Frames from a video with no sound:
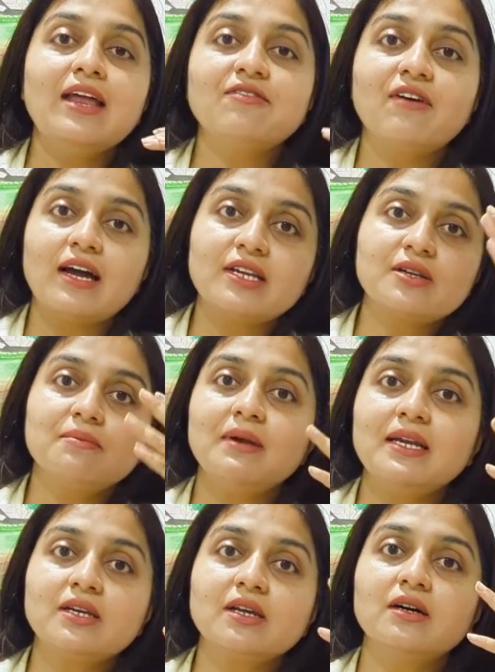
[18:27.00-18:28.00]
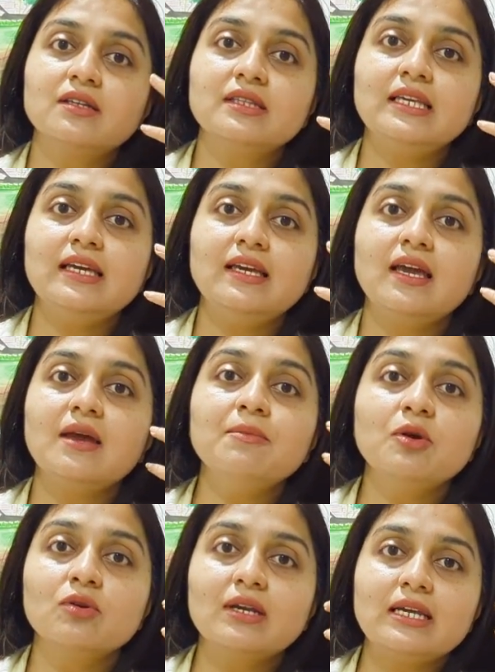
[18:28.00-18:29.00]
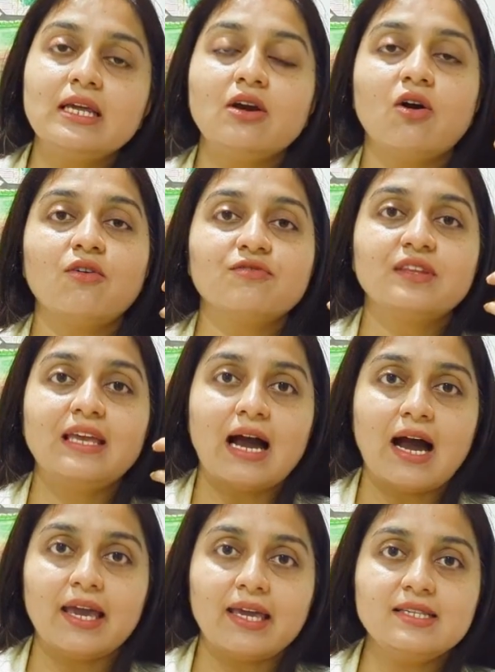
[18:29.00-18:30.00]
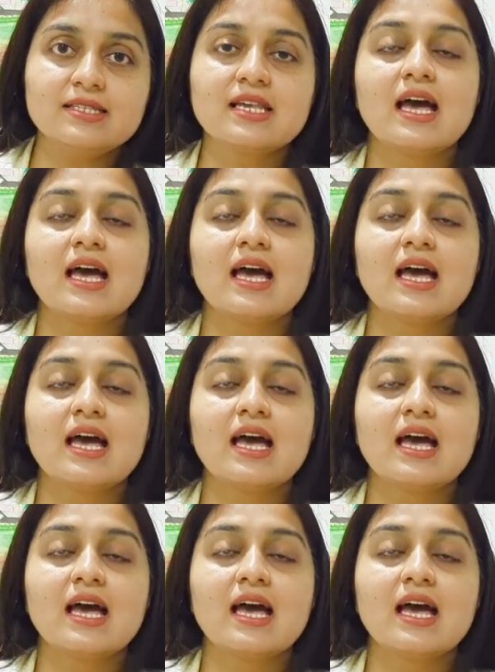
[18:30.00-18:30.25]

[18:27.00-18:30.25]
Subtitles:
environment, the immunity of the eyes,